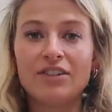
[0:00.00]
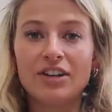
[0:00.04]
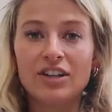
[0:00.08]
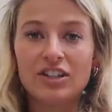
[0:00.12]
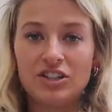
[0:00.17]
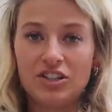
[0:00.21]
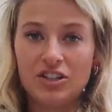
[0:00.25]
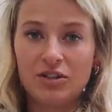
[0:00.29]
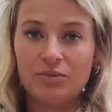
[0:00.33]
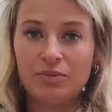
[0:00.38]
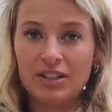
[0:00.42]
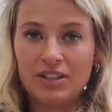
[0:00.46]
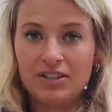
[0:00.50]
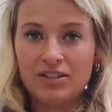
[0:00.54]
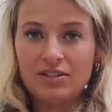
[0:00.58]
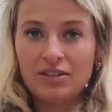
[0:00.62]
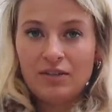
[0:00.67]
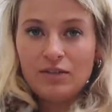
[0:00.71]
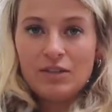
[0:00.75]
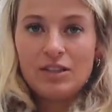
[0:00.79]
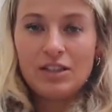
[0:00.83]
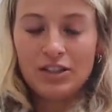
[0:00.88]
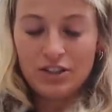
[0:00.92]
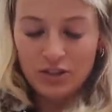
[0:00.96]
version, which is
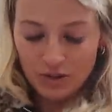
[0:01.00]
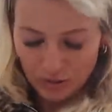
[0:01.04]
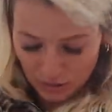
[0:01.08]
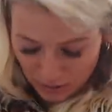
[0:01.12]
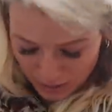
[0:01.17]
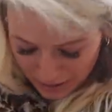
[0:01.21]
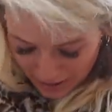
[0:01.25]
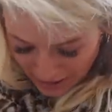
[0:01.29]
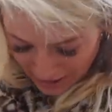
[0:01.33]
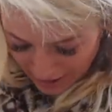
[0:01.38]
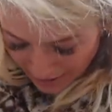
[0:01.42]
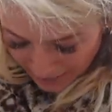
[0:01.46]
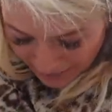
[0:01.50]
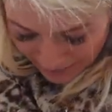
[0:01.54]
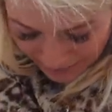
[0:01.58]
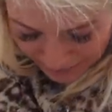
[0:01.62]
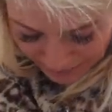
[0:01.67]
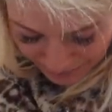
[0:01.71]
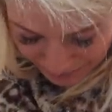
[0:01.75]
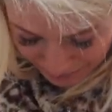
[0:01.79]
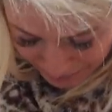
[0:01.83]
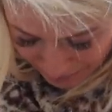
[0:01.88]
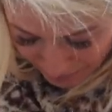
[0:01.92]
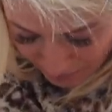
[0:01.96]
obviously shorter.
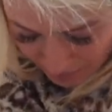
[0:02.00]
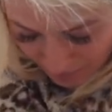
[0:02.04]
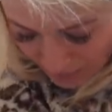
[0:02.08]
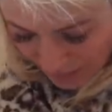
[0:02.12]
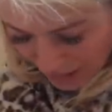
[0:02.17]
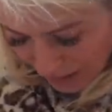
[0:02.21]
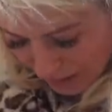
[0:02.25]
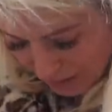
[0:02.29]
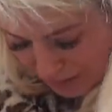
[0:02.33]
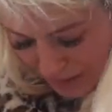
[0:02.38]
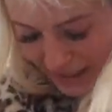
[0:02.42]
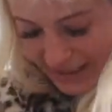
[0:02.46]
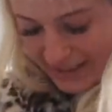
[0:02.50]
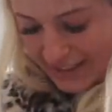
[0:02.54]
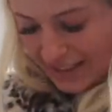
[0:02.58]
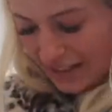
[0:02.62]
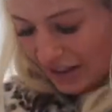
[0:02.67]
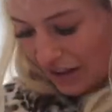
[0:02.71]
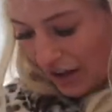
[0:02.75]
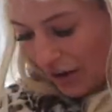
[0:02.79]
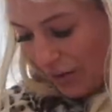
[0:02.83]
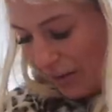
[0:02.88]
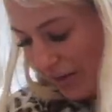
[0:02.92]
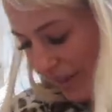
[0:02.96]
But I
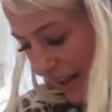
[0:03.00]
didn't go